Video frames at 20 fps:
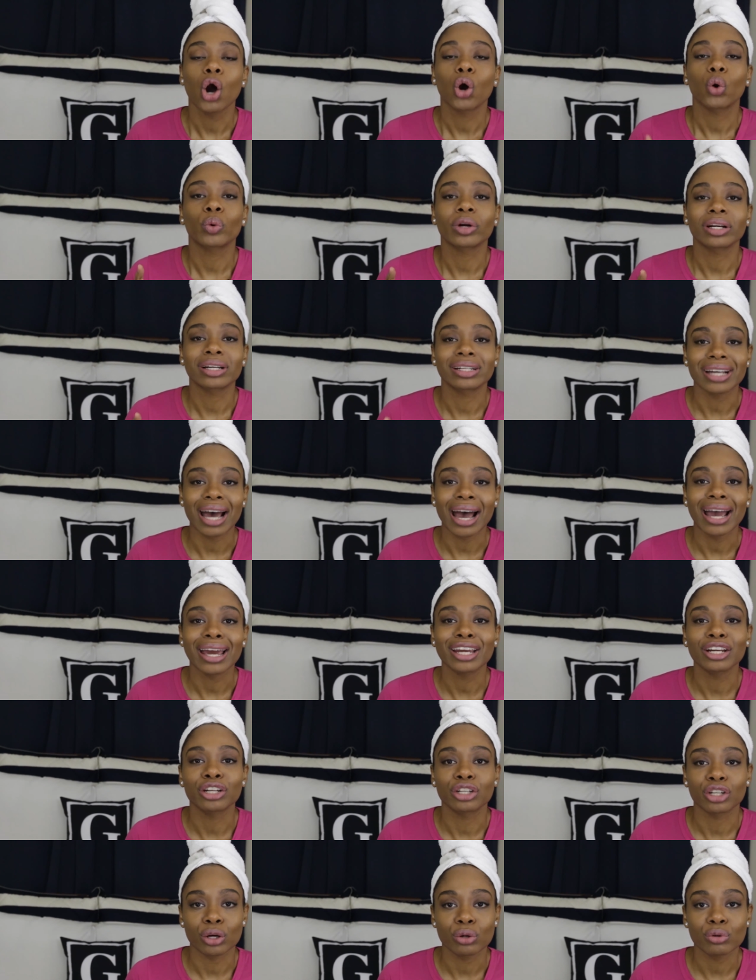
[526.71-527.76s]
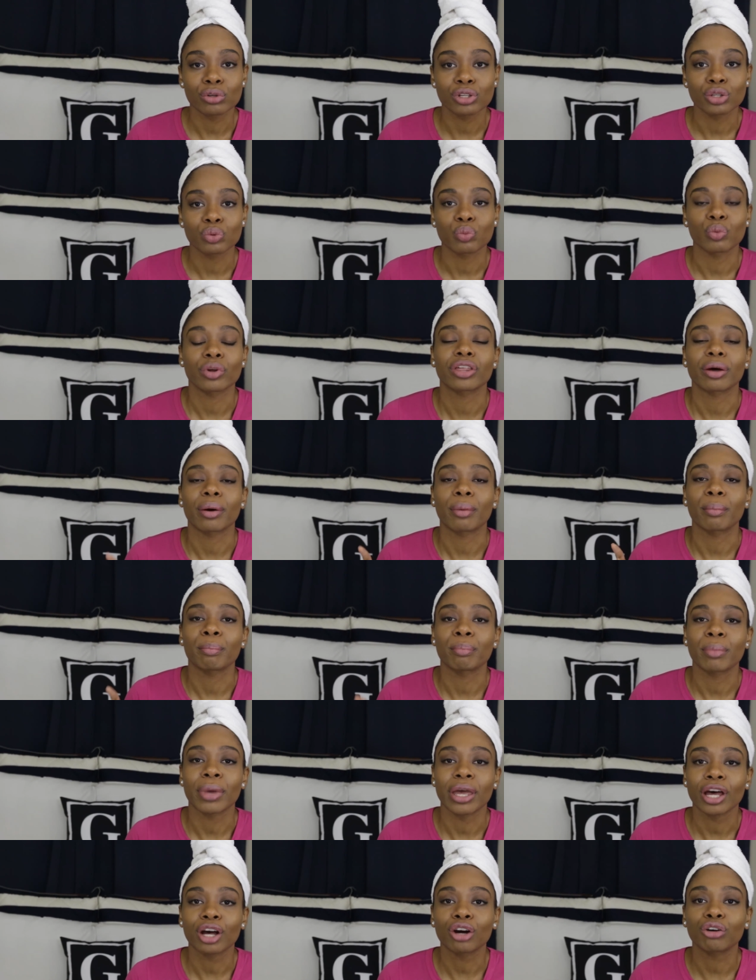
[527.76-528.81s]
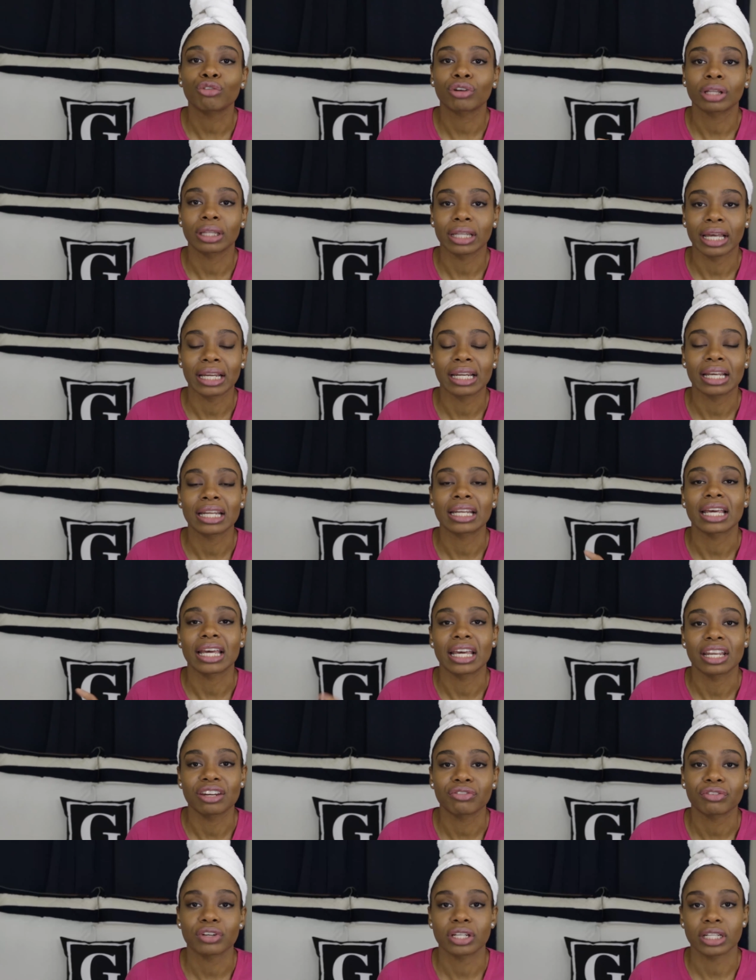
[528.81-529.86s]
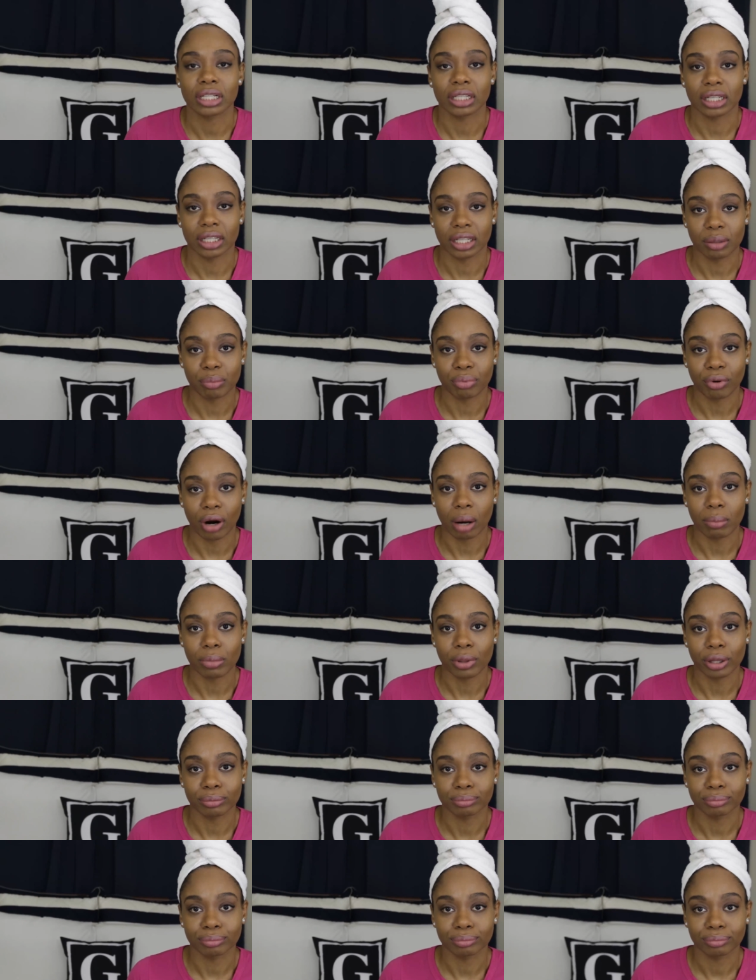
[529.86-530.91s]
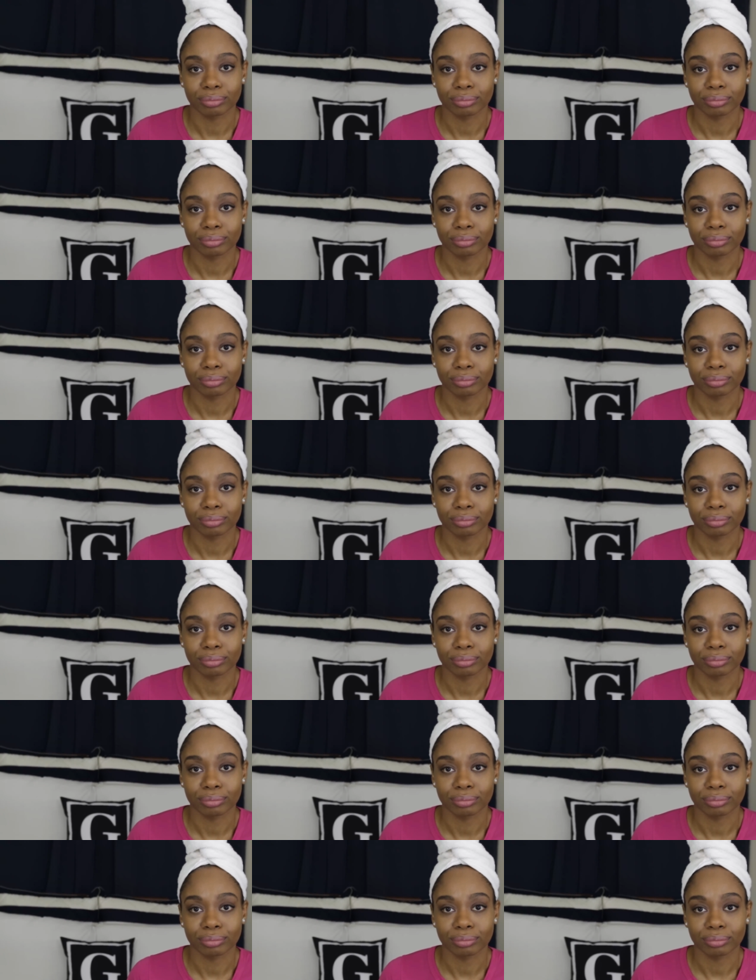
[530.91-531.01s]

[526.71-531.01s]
were diagnosed with a male-related infertility problem.